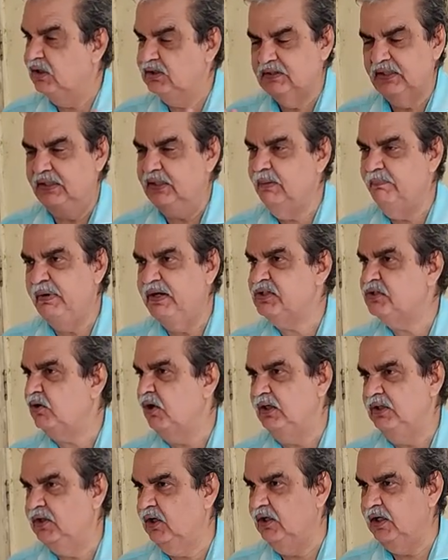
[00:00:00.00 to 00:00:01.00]
That is the best
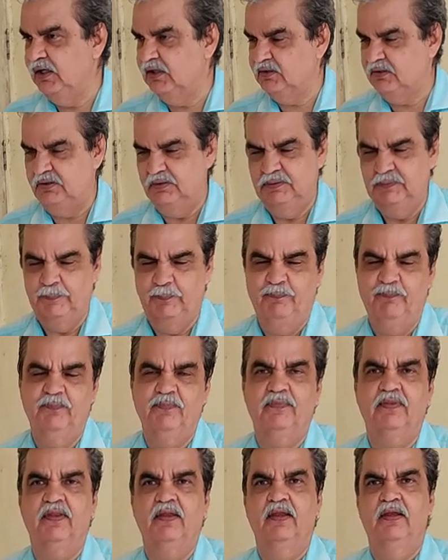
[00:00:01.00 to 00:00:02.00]
college on earth.
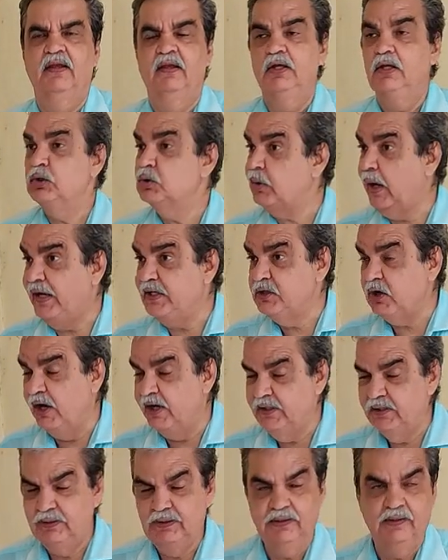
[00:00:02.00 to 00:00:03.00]
So I
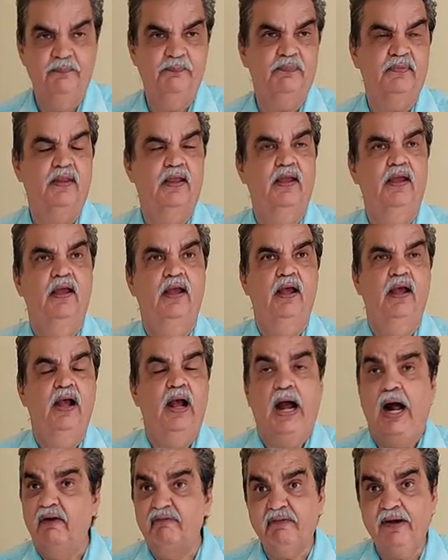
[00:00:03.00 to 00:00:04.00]
joined.
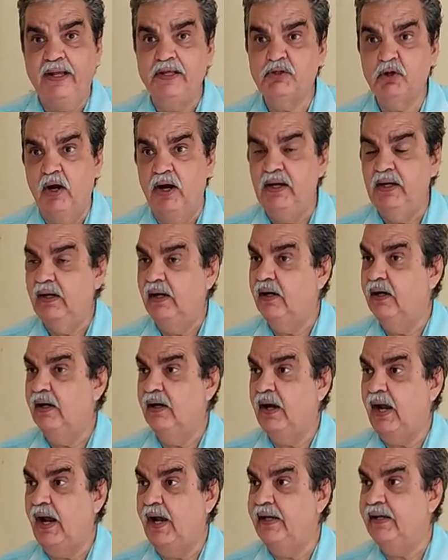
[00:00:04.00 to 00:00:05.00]
After I joined,
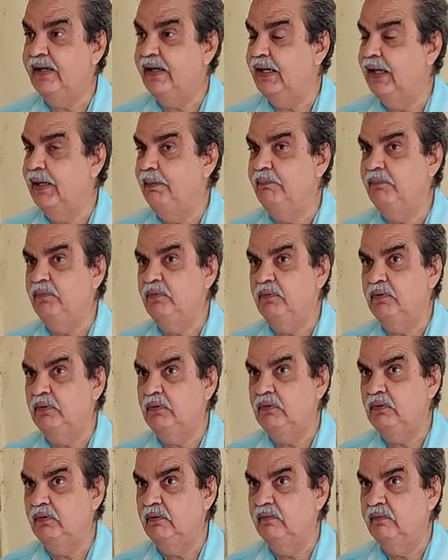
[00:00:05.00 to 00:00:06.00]
I came
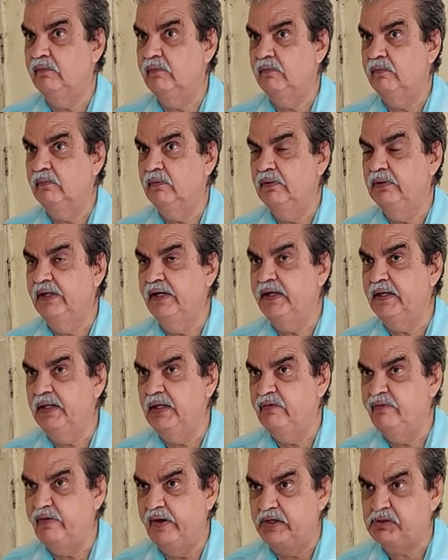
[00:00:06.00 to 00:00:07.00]
literally
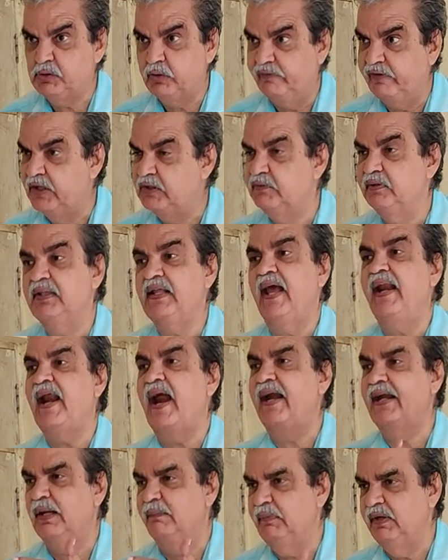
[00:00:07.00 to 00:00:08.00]
face to face with
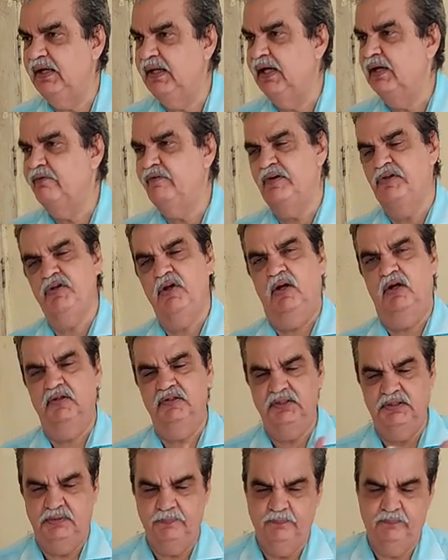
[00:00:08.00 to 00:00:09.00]
anatomy and
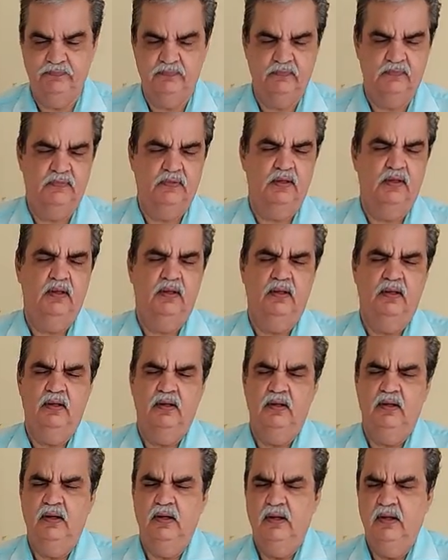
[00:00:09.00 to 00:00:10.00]
physiology.
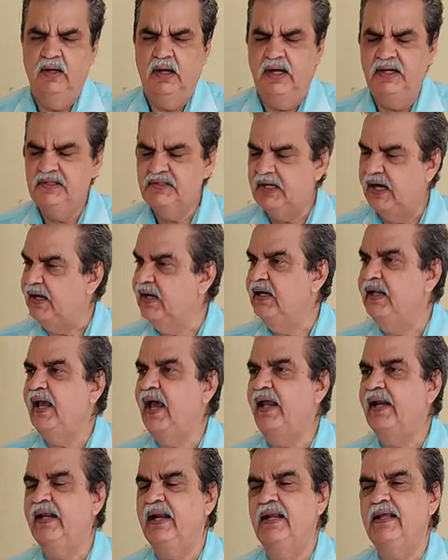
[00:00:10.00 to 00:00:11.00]
And suddenly I
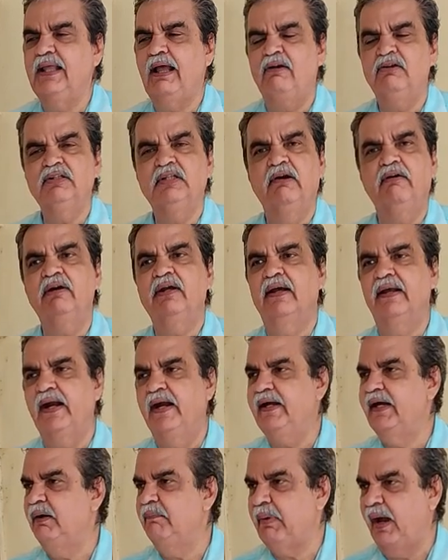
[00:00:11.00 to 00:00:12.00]
realized I was never great
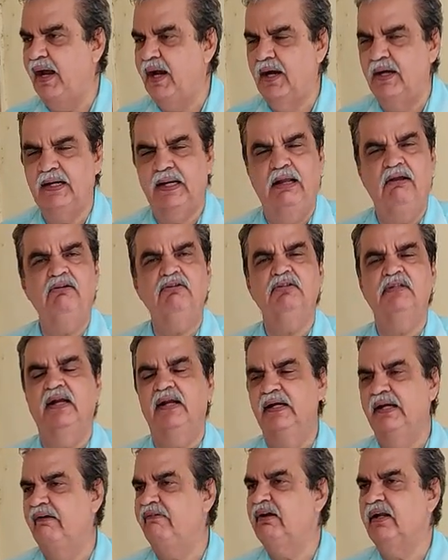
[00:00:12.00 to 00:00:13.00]
at by-hearting. I was
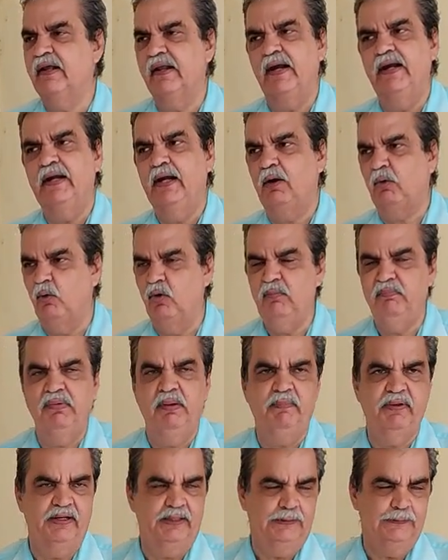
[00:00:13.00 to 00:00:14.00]
never great at rote
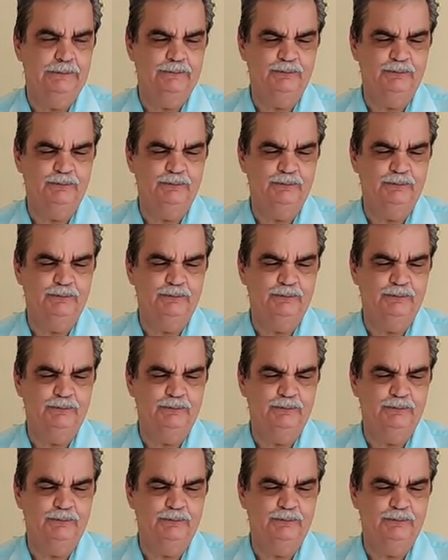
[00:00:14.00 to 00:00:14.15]
memory.